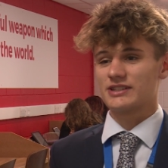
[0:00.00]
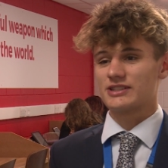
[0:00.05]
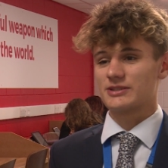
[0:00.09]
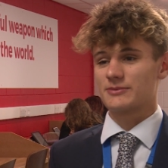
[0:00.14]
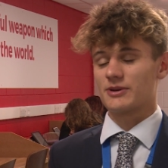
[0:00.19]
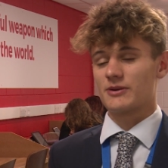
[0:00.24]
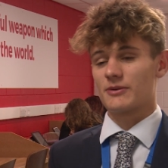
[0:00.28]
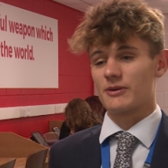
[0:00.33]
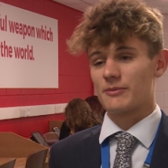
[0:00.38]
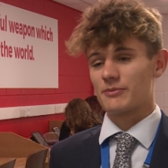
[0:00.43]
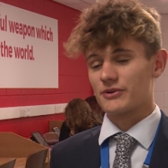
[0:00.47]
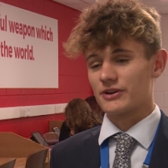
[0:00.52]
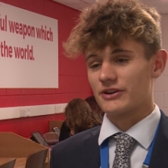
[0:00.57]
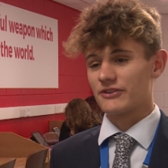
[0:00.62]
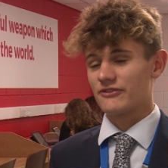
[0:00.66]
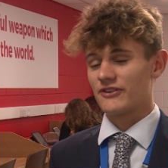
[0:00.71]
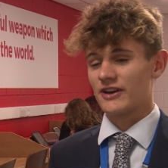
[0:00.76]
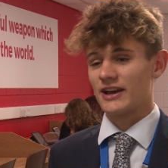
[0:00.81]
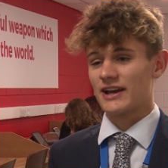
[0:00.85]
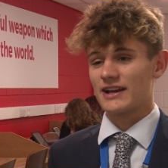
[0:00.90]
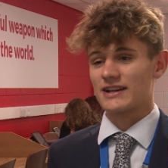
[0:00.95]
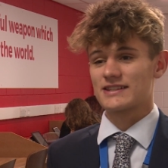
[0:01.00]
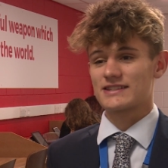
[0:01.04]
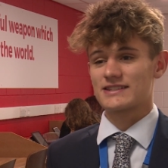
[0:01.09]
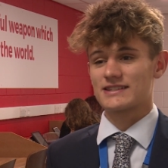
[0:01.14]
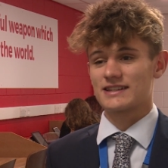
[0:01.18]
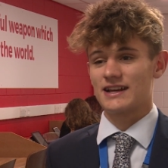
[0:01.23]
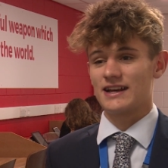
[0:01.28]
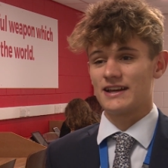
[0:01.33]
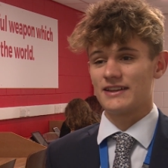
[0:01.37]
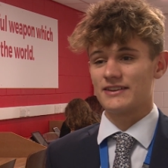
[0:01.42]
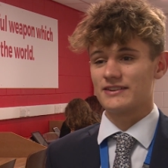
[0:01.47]
to become a prefect
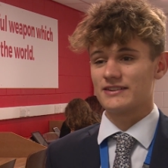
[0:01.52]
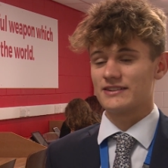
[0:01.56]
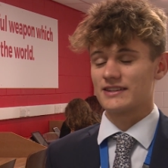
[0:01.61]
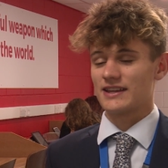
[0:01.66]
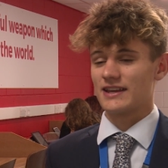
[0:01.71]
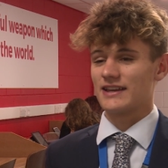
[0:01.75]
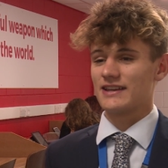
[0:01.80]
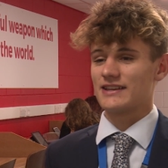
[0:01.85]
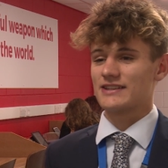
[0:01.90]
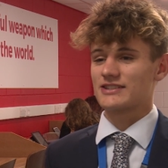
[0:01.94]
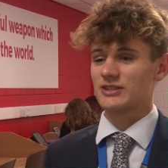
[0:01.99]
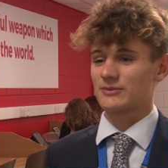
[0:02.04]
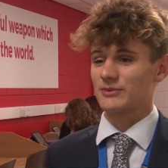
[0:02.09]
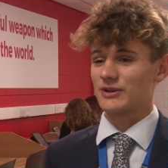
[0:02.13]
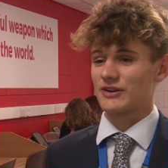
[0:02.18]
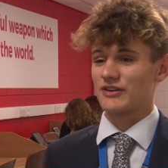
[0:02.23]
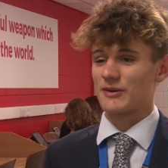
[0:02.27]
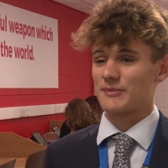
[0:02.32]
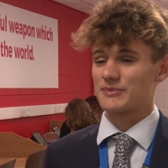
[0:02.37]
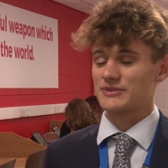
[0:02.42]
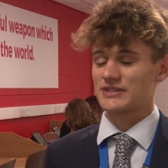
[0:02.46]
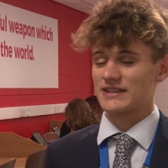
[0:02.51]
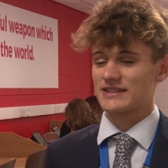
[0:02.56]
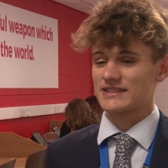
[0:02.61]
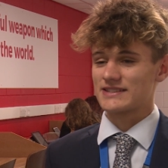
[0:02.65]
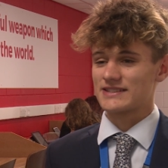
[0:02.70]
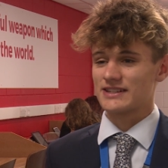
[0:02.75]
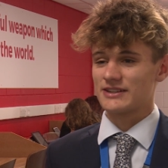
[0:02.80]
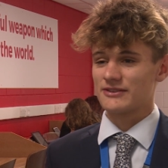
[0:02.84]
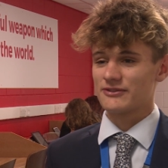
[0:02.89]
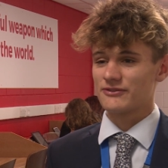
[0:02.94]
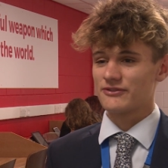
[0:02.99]
and a subject
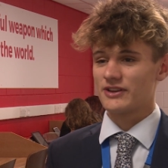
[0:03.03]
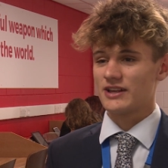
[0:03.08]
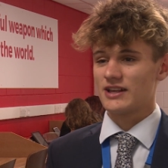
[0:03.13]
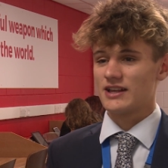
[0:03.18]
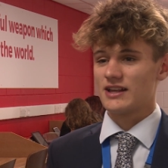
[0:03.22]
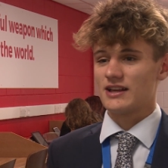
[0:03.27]
representative,